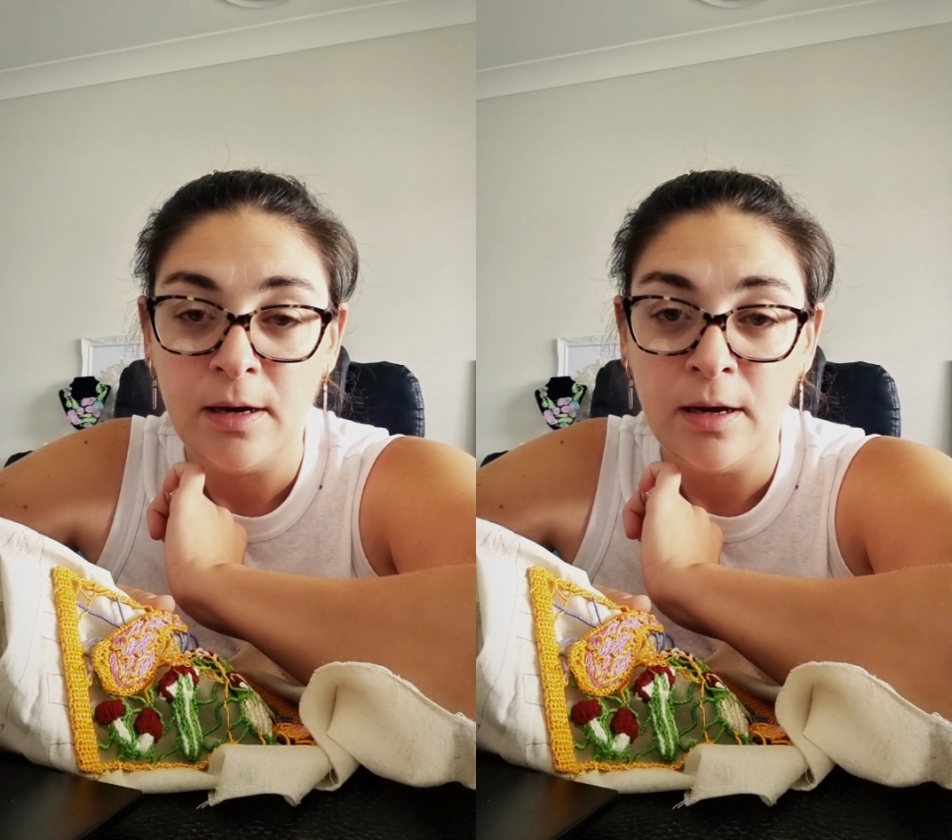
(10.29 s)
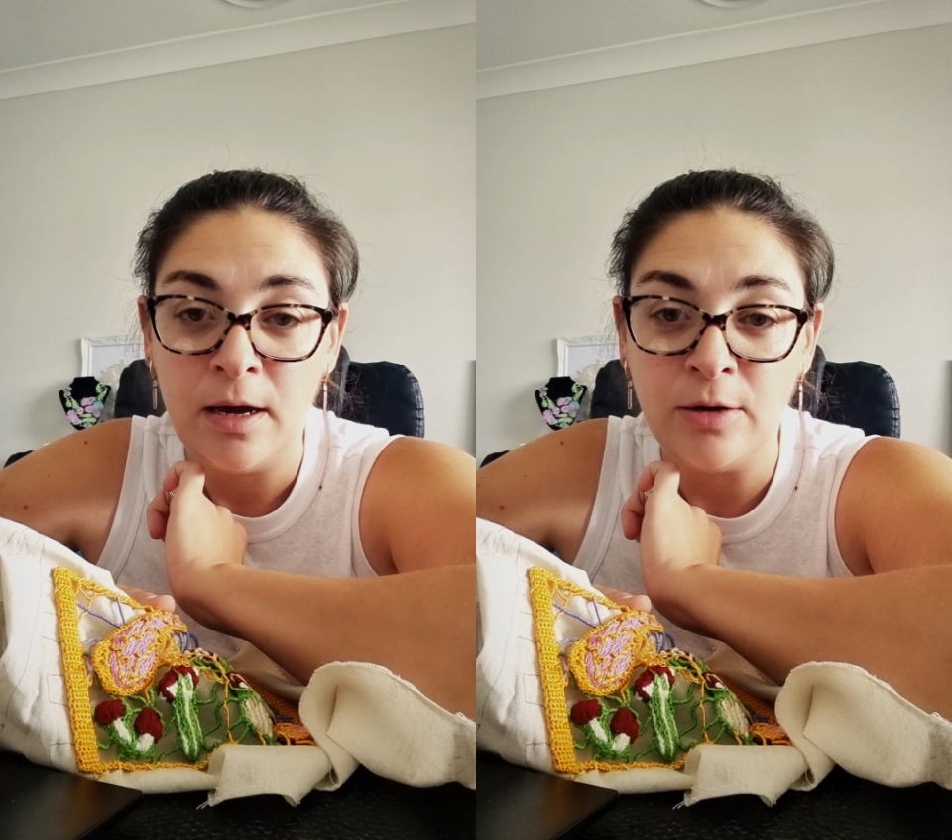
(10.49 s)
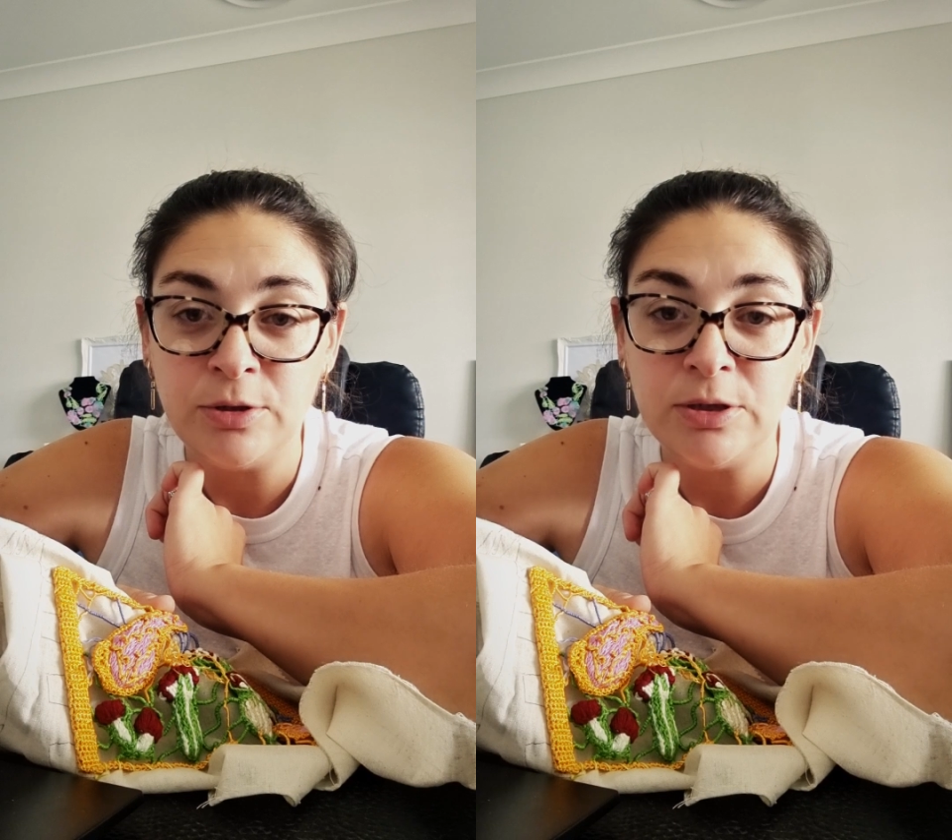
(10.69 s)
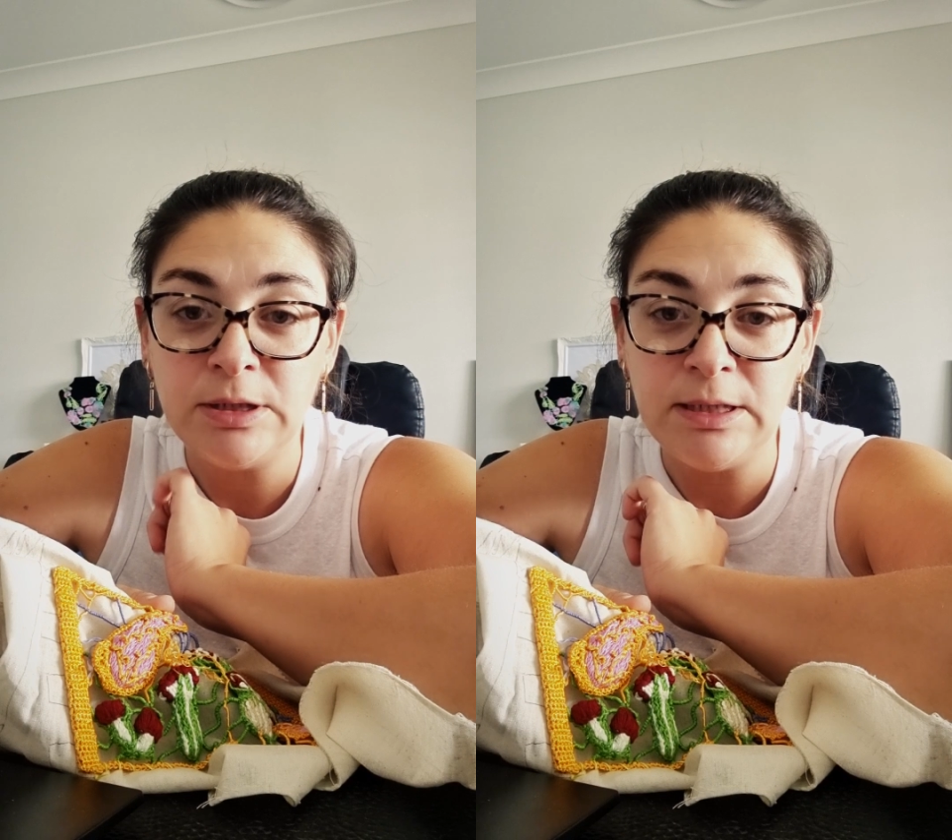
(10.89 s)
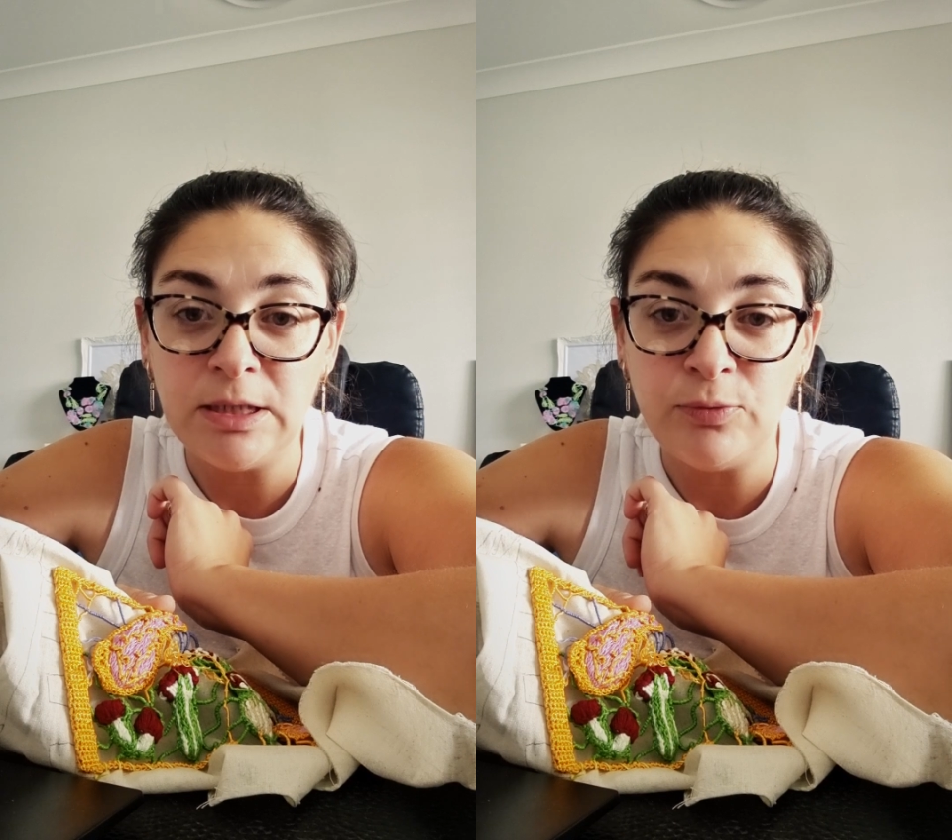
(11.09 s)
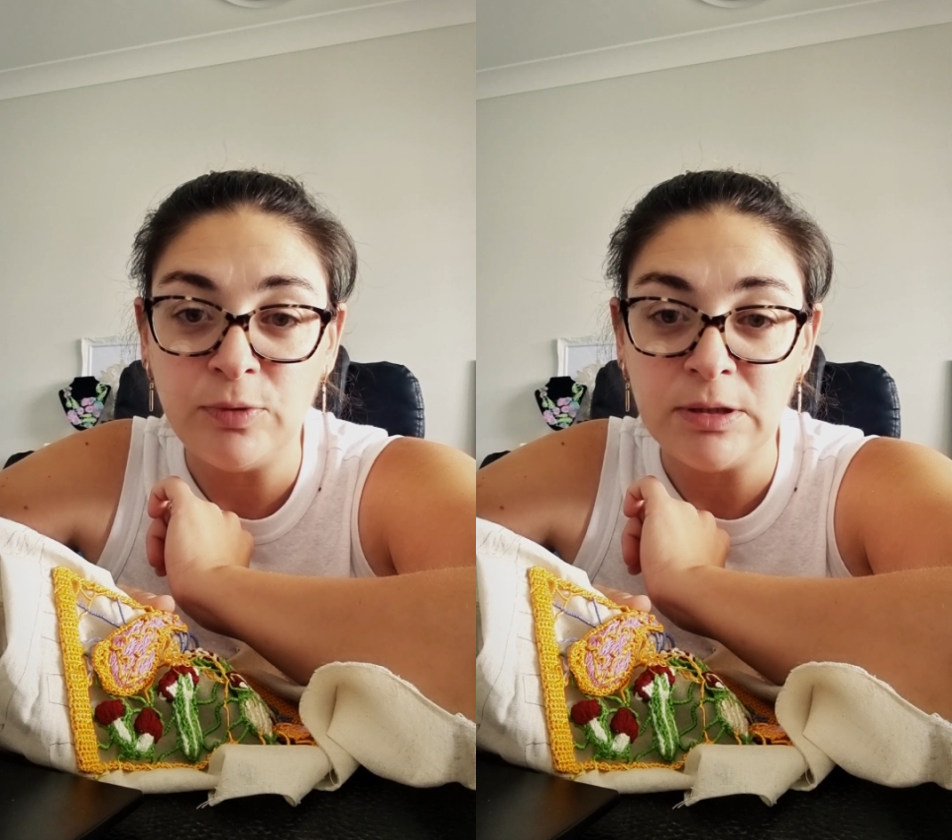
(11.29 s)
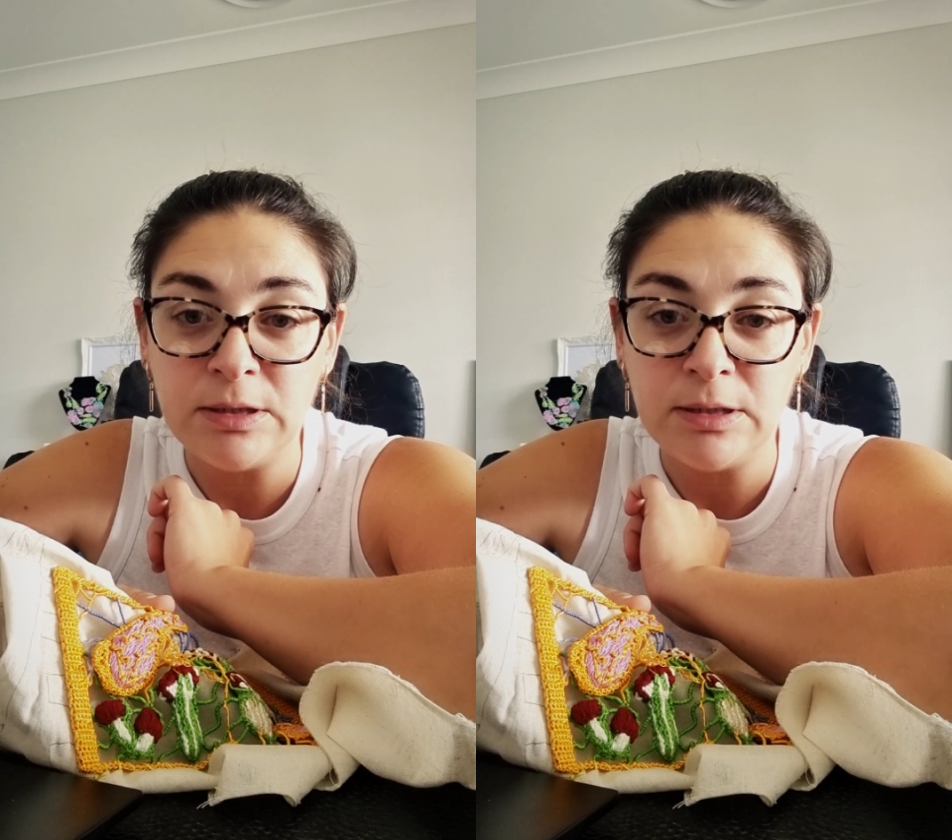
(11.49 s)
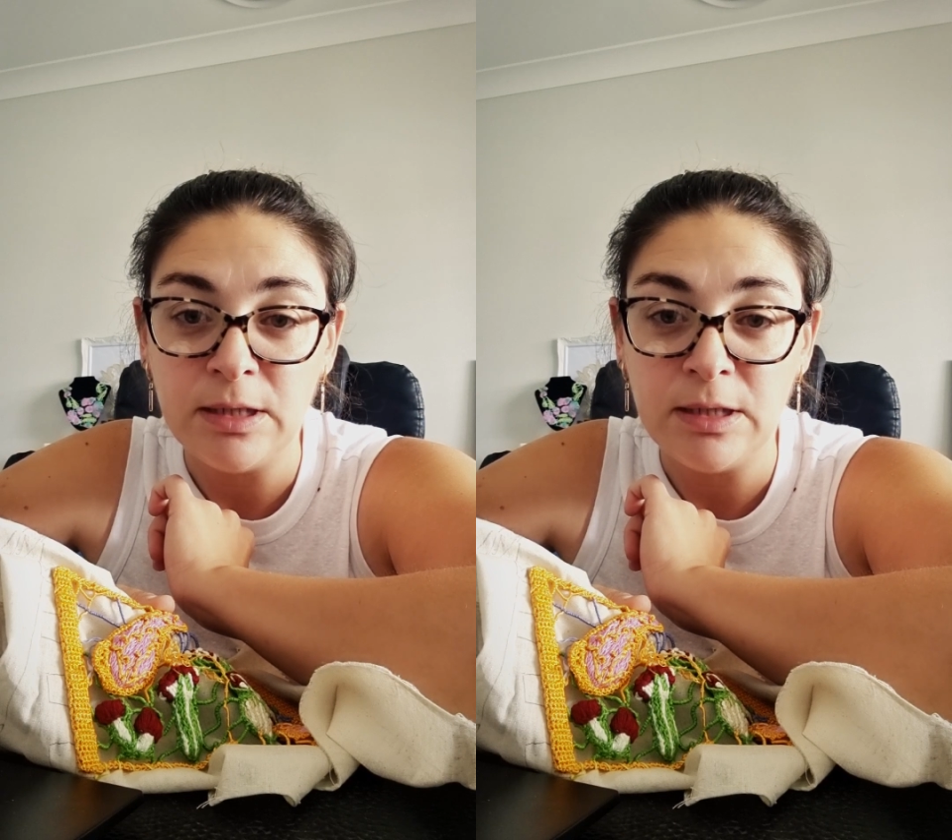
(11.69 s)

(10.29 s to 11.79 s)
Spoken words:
how to deal with